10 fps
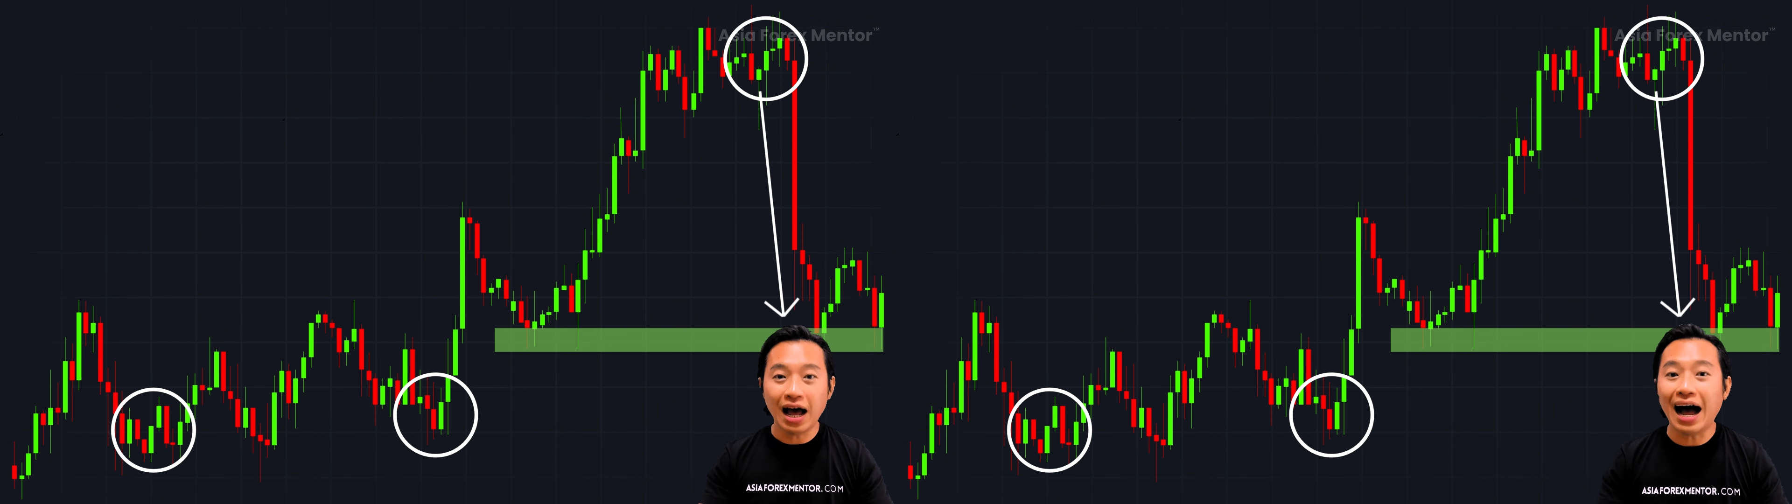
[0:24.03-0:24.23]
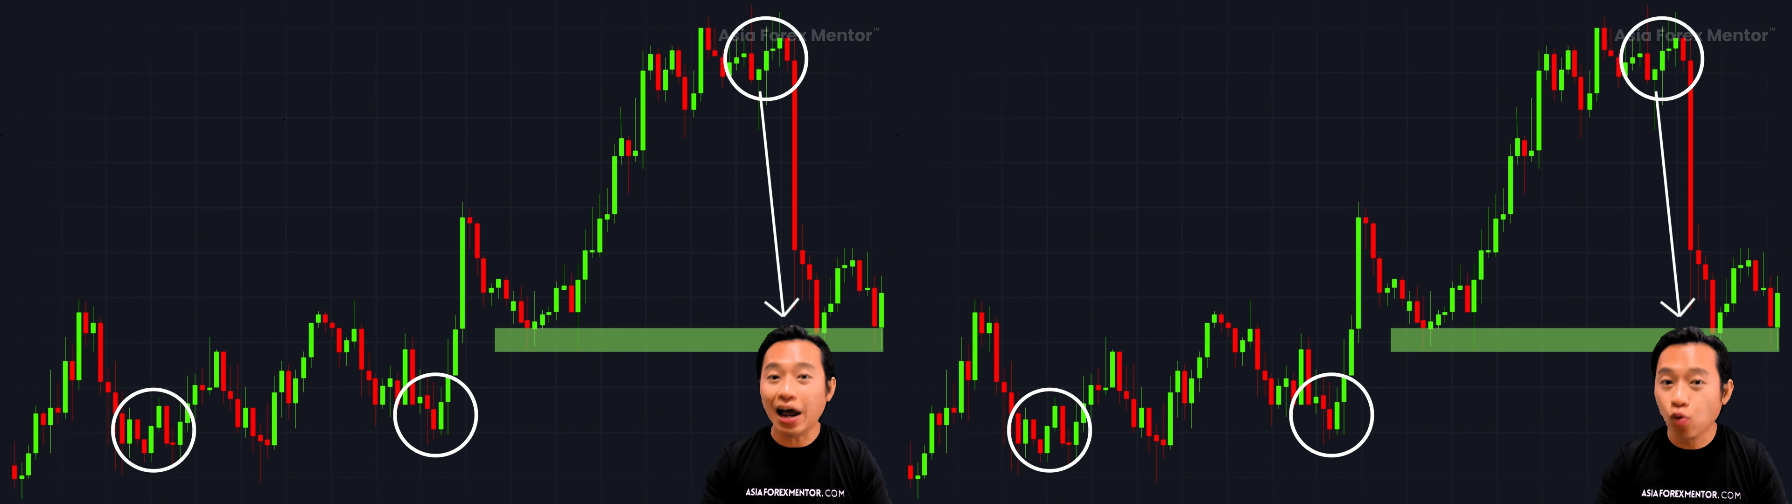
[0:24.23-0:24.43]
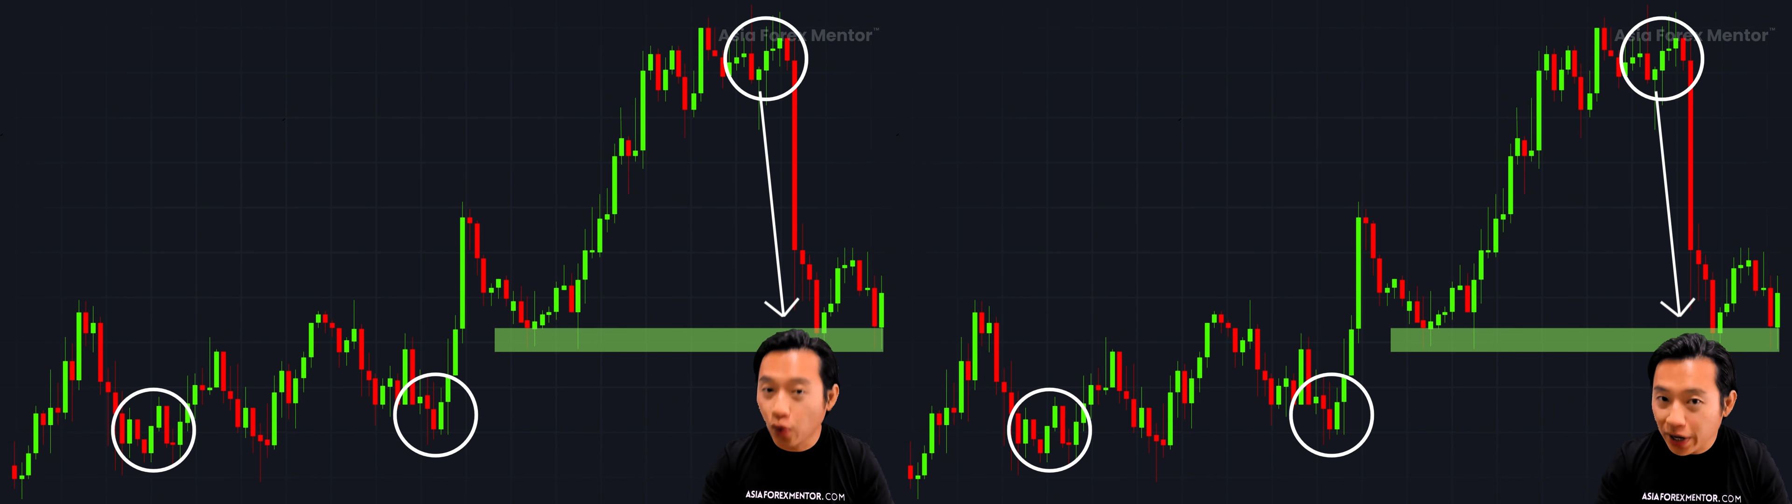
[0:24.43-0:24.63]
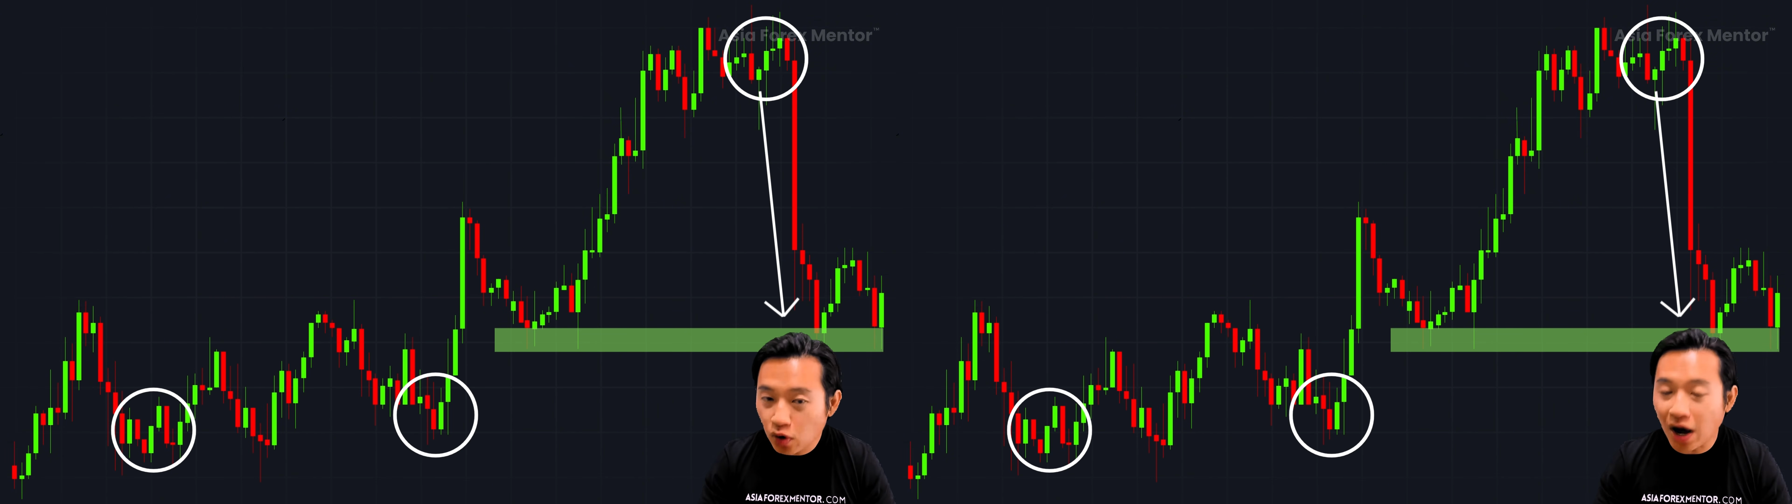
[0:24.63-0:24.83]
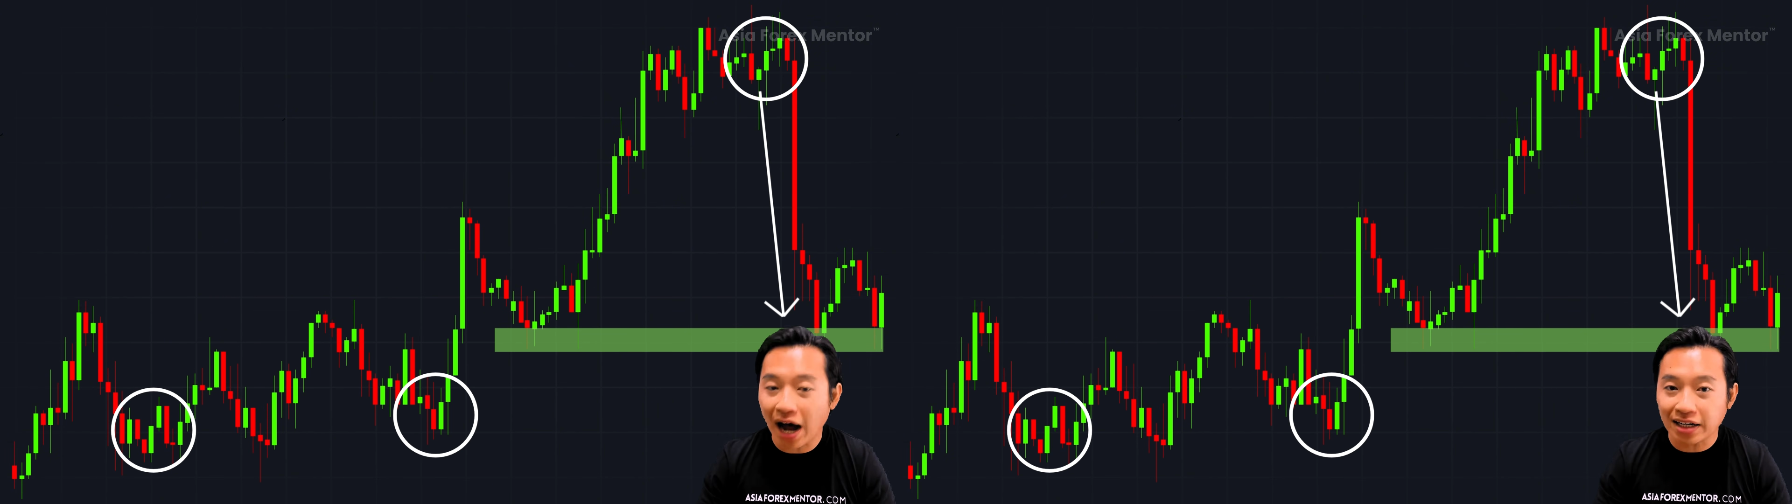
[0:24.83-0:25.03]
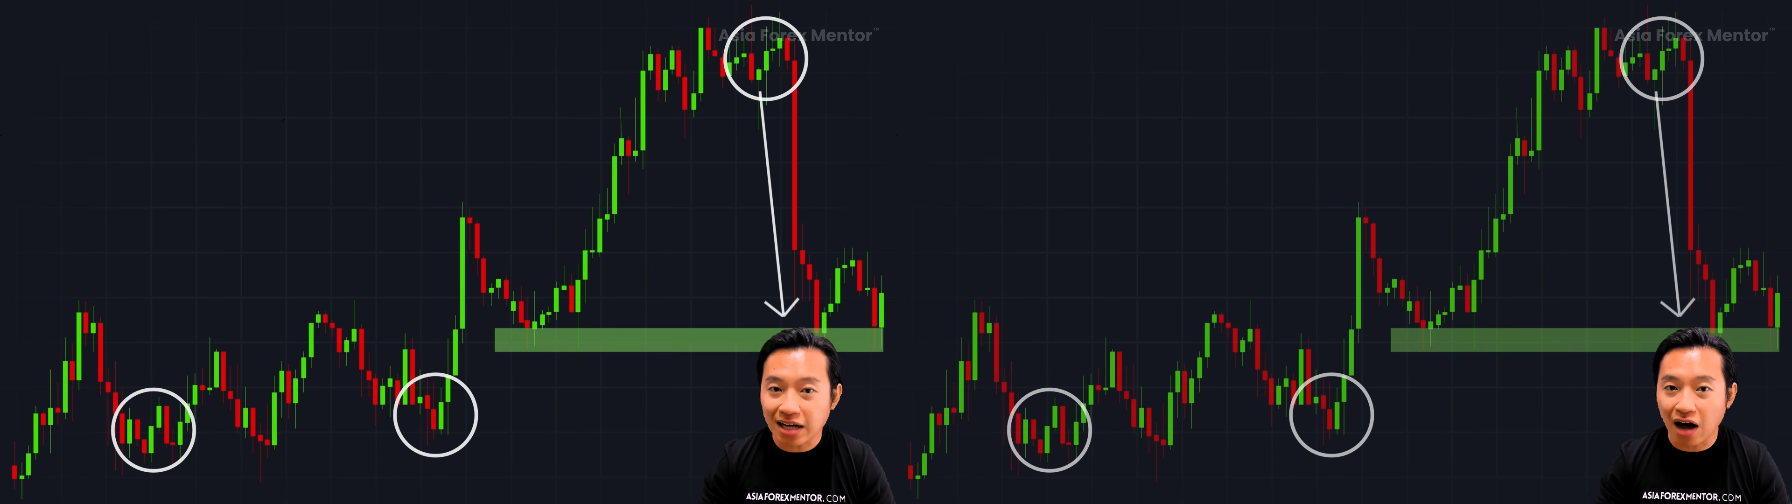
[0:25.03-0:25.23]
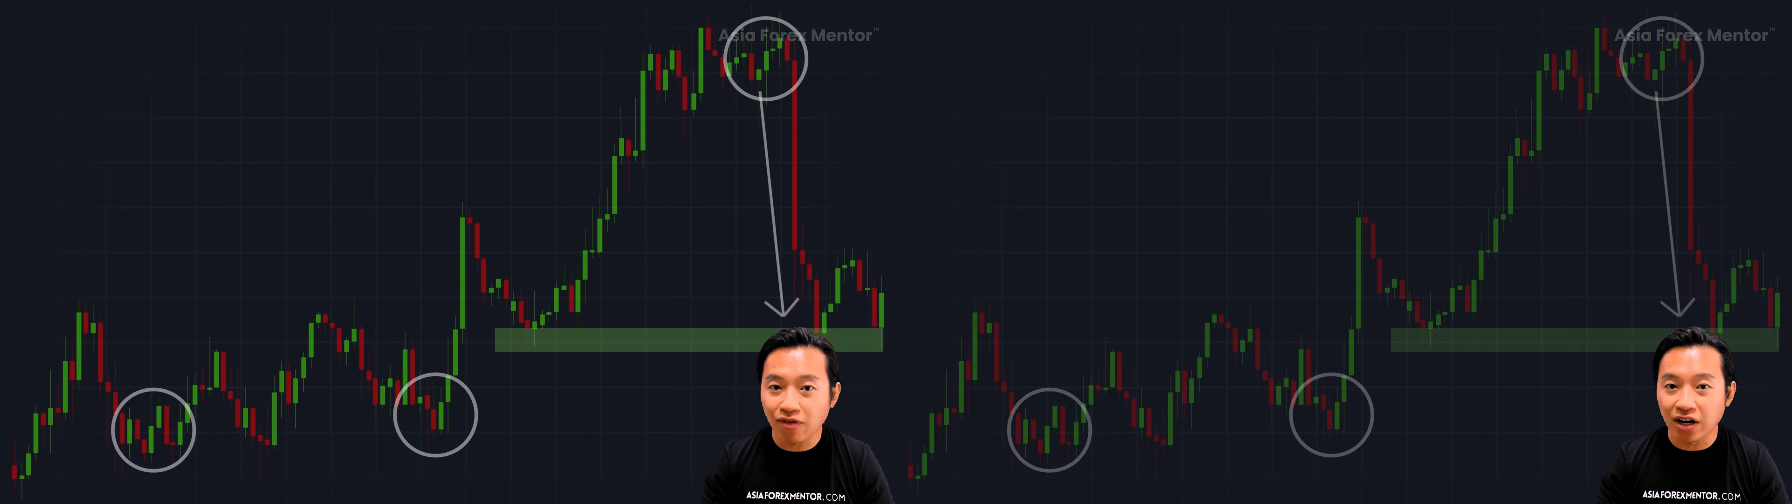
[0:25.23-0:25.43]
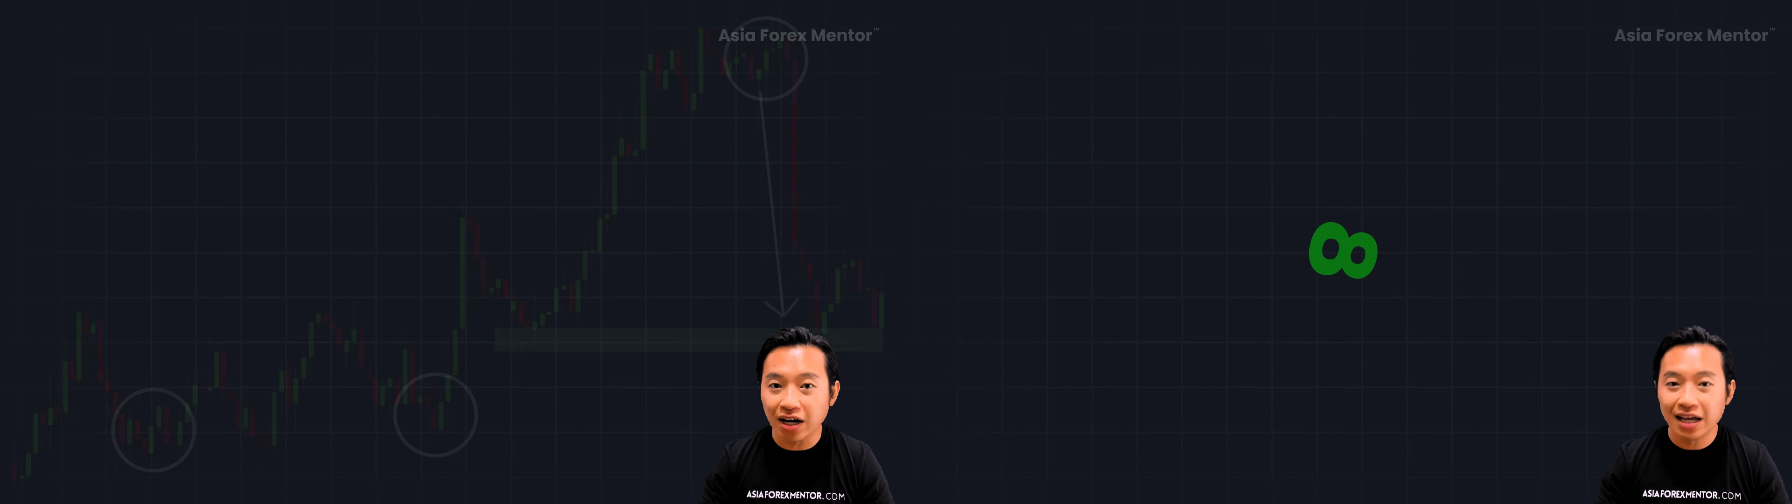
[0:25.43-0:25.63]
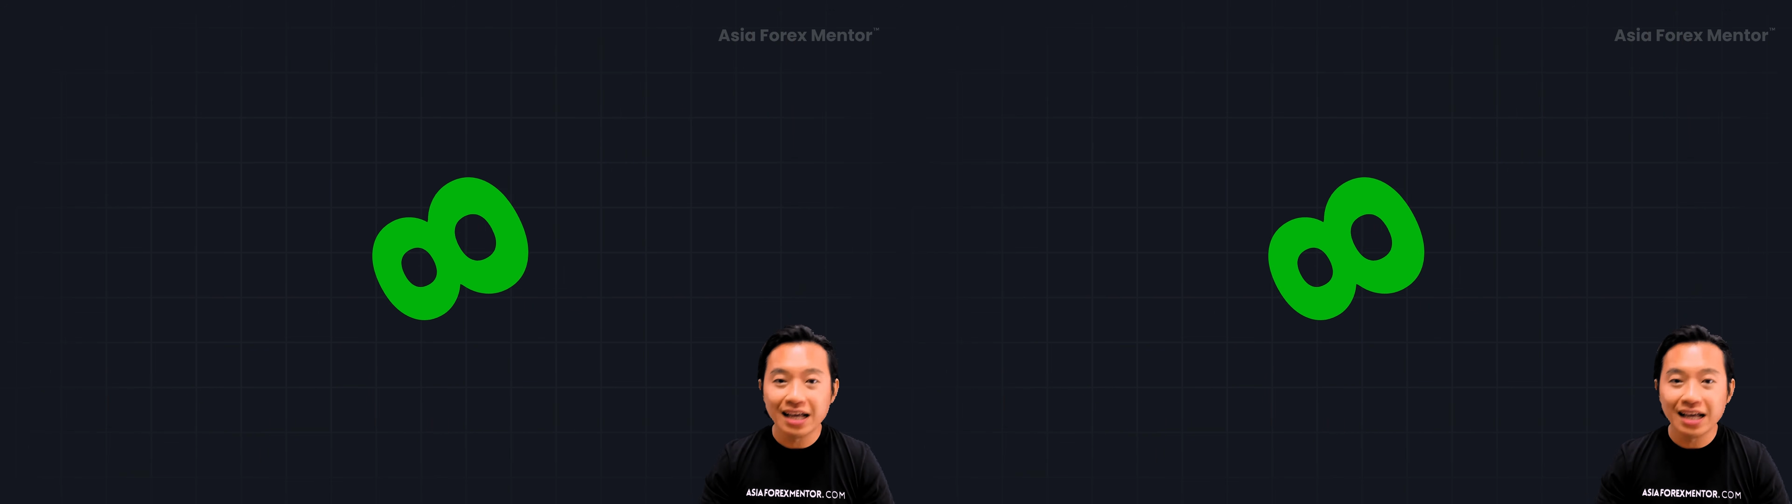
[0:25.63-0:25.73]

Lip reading: I will uncover